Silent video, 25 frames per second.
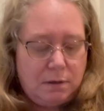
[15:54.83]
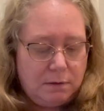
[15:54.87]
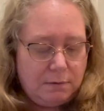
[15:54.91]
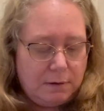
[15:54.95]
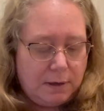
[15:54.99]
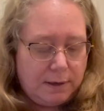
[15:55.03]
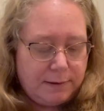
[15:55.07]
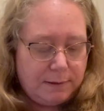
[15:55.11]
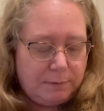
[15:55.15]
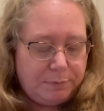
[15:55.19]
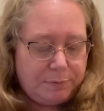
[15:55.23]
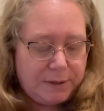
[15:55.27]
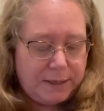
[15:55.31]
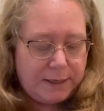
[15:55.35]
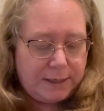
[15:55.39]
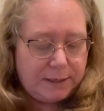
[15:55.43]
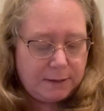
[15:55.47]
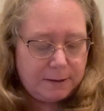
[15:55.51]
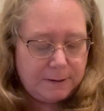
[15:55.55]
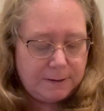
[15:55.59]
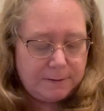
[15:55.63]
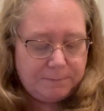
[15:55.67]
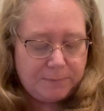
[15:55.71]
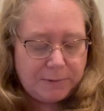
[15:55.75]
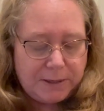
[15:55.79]
on the
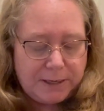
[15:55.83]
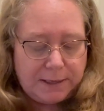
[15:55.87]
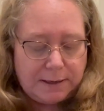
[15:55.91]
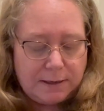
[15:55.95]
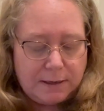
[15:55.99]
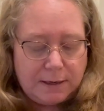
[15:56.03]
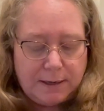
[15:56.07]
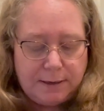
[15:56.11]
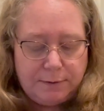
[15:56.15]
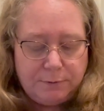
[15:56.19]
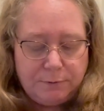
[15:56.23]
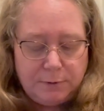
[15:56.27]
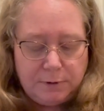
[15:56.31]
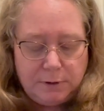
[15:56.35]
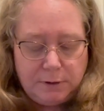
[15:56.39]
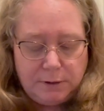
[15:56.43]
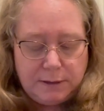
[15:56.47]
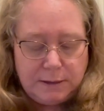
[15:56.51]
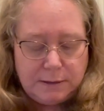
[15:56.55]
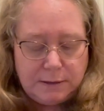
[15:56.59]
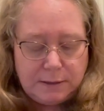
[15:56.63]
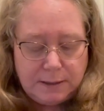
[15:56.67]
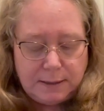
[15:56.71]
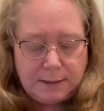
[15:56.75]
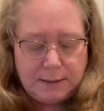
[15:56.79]
planet like i really
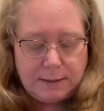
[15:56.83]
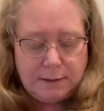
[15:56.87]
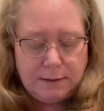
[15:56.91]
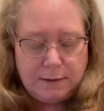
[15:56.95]
dig